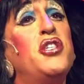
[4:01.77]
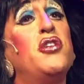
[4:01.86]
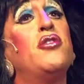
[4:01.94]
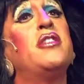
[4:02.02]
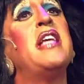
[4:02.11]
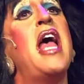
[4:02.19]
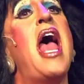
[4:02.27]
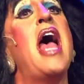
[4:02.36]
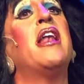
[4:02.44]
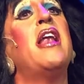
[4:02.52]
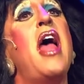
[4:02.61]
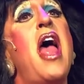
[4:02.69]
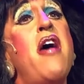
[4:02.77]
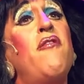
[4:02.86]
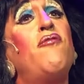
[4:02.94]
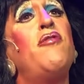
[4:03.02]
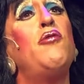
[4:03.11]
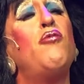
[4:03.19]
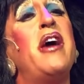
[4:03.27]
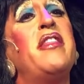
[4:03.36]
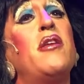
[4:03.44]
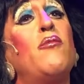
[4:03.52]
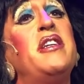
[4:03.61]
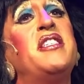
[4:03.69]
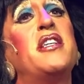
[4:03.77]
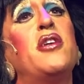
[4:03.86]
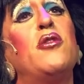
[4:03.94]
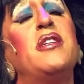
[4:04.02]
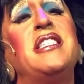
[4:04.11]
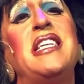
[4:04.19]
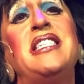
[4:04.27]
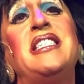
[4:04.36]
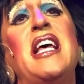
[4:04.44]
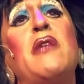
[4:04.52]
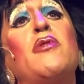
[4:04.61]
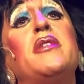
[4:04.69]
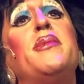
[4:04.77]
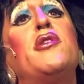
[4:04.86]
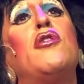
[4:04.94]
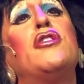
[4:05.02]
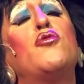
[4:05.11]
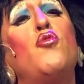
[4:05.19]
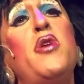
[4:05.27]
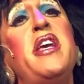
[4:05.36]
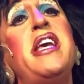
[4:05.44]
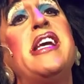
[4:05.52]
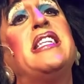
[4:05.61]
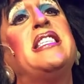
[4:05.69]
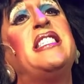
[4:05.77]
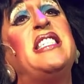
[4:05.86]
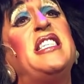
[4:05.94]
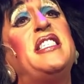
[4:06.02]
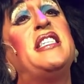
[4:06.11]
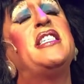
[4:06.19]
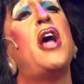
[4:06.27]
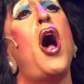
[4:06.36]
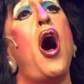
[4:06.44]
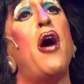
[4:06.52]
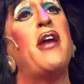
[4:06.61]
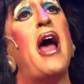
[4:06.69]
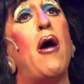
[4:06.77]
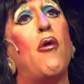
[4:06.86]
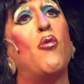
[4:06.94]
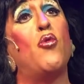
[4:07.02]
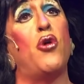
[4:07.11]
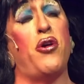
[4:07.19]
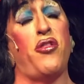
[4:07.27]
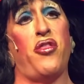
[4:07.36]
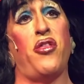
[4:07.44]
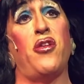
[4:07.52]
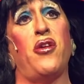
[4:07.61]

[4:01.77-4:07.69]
years and every right that we secured since then was because we insisted on our worth.